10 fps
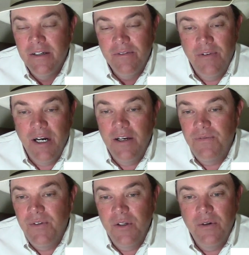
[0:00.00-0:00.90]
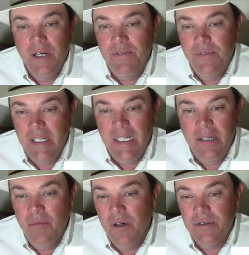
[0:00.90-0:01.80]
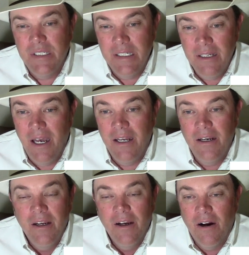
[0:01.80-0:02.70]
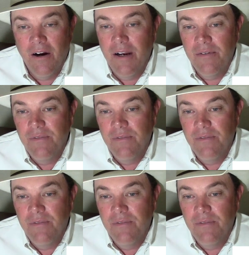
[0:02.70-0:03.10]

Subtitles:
very few, if any, mostly none, are ever